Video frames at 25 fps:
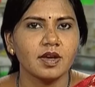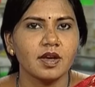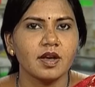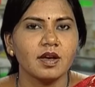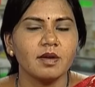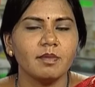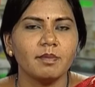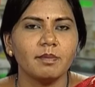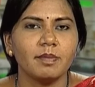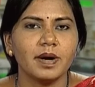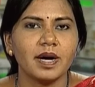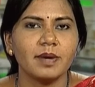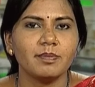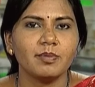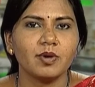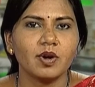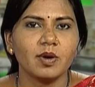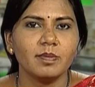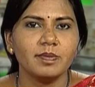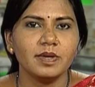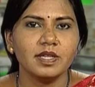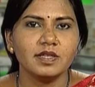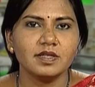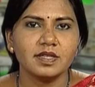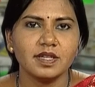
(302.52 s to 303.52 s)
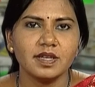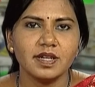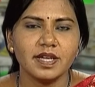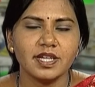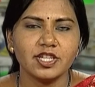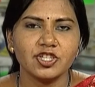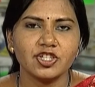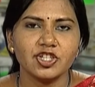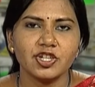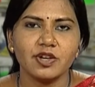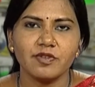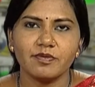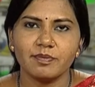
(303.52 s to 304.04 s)
By proper
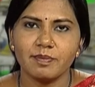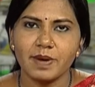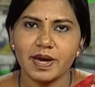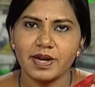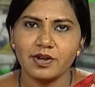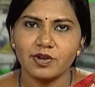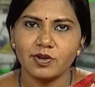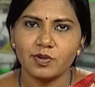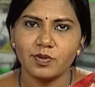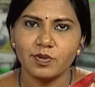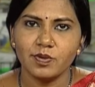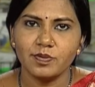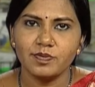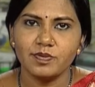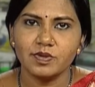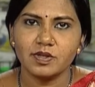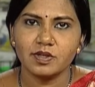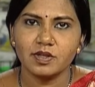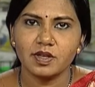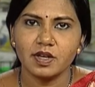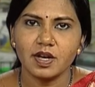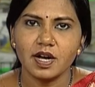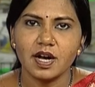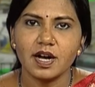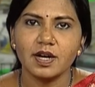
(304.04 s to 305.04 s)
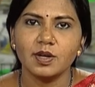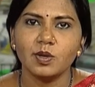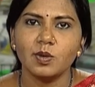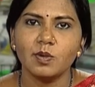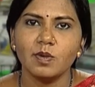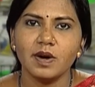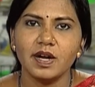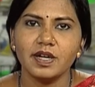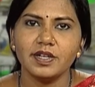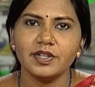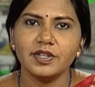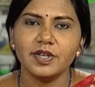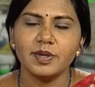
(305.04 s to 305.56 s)
selection of microbes, a
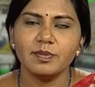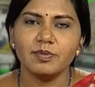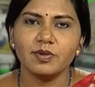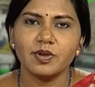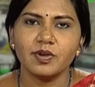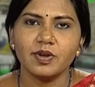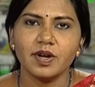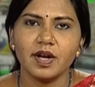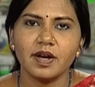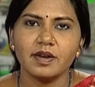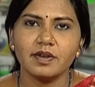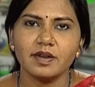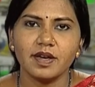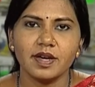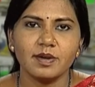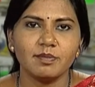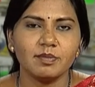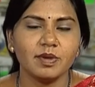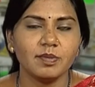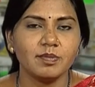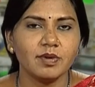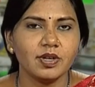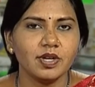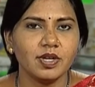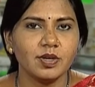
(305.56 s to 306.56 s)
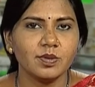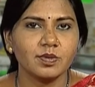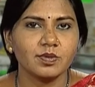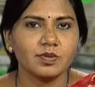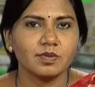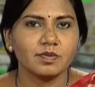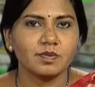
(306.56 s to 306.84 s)
quality product can be produced.